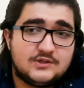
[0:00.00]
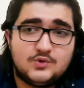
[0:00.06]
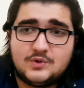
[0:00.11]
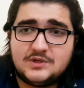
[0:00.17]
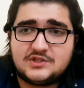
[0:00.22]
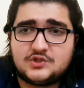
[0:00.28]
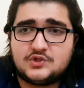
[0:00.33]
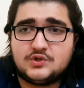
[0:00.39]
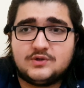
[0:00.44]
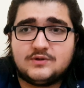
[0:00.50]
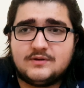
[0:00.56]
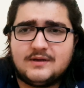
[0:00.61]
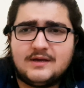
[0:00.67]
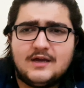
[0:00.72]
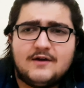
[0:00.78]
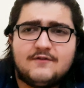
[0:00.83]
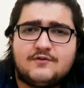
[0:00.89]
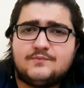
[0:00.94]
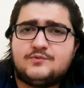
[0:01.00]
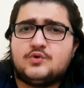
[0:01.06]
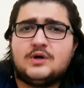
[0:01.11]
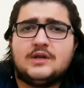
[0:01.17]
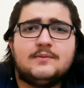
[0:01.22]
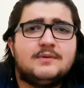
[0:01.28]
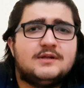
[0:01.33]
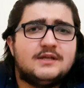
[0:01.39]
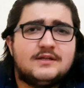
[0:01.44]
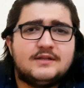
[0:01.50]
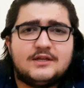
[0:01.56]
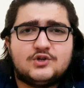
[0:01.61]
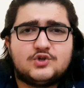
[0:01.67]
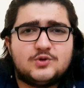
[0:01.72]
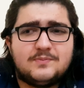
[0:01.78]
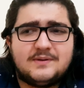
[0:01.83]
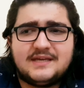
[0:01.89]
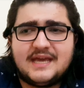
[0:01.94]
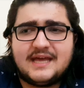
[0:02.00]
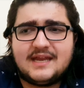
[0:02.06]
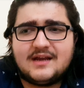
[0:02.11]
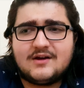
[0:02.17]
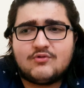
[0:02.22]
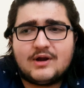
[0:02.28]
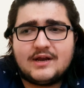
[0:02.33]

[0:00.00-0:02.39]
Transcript: US from 20 million, they should be getting